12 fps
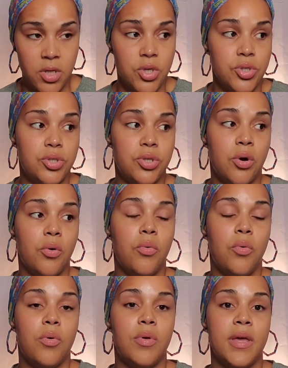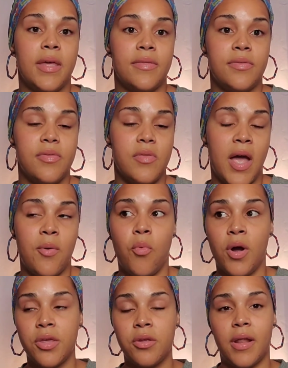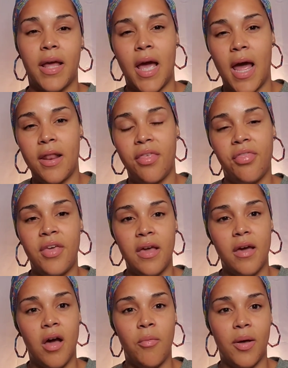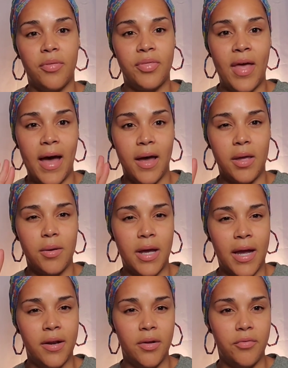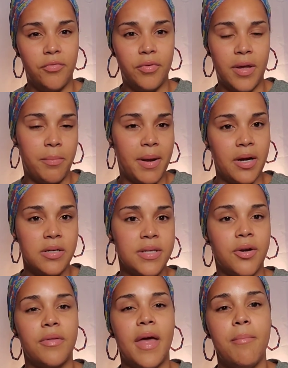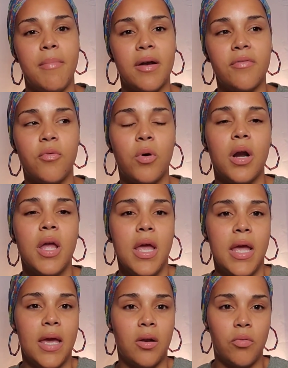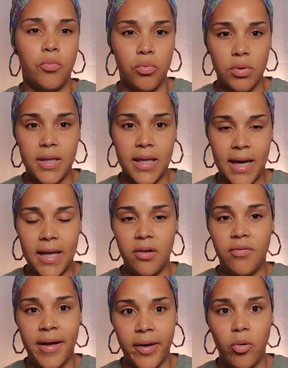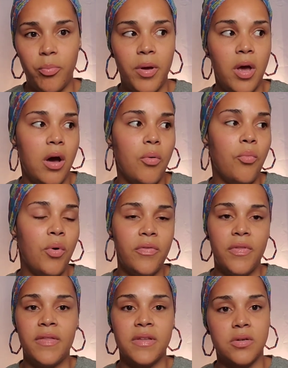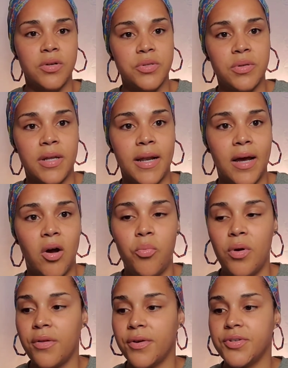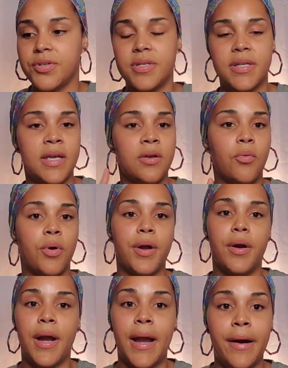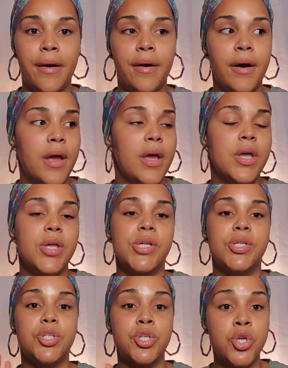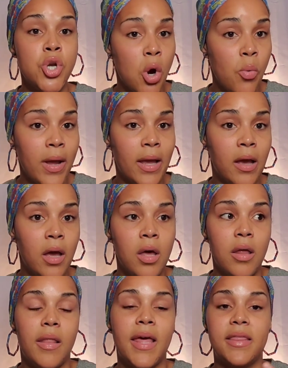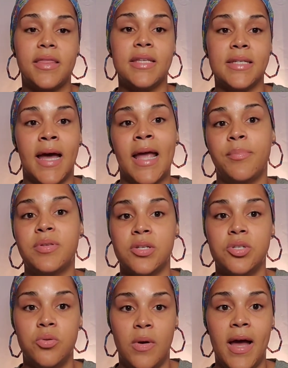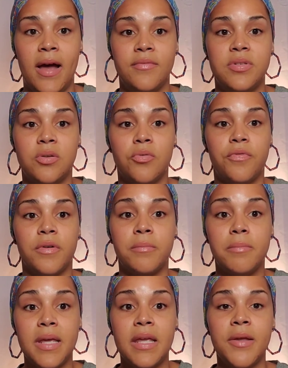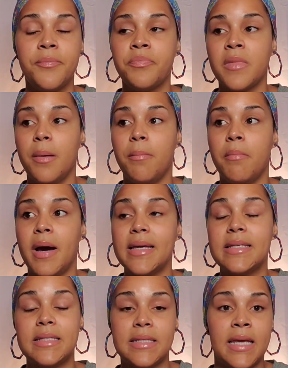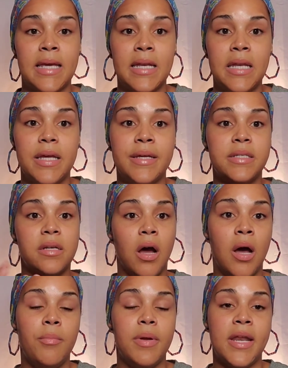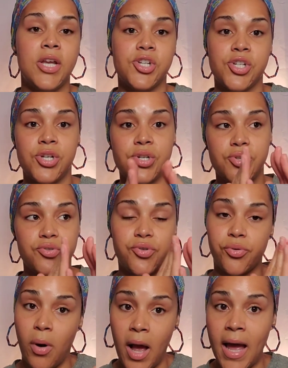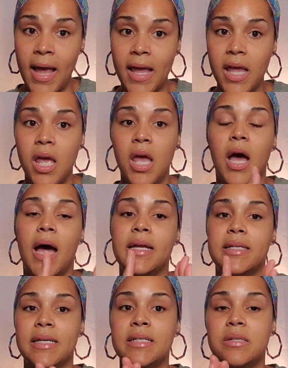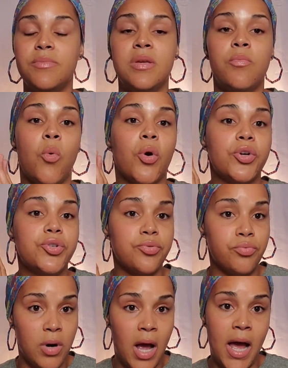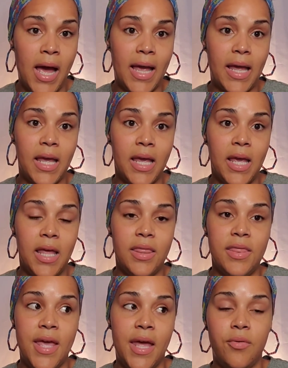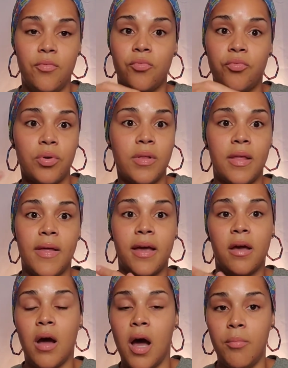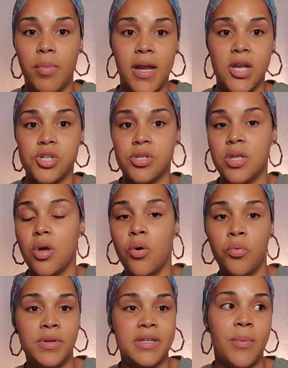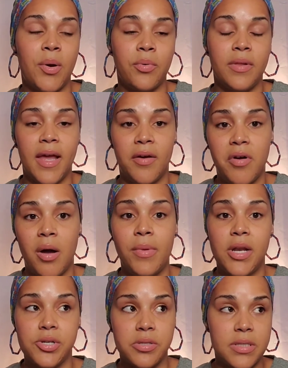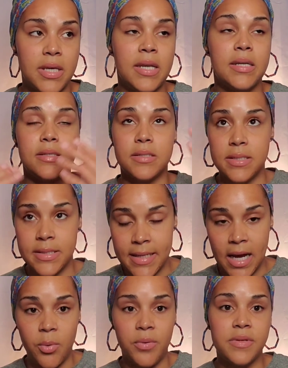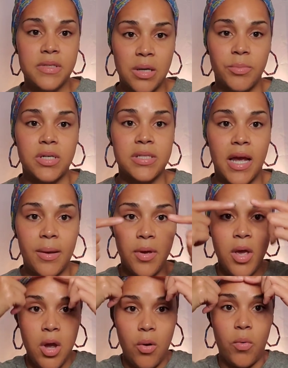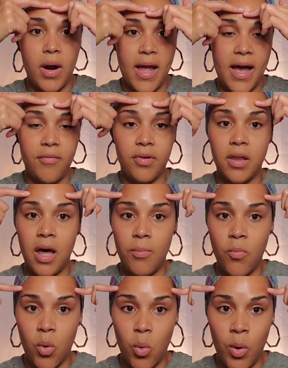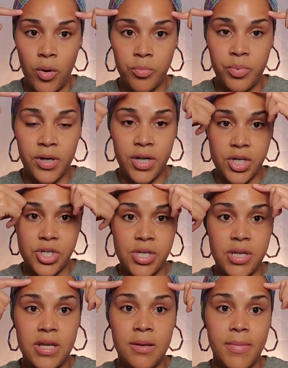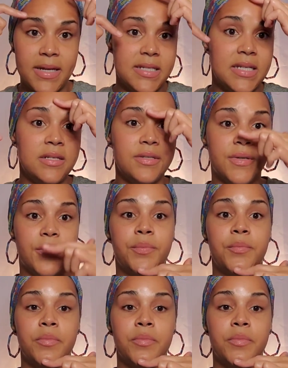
So I want you to like kind of think about that kind of comparison or that metaphor. It'll really kind of help. One thing that's also going to help, whether it's your skin or your hair, is knowing like the type that you have. So for me, my skin is combination dry. I tend to be more dry than really like combination. The only time I really have combination skin is now in the summertime, where I have a lot more oil production in my T-zone.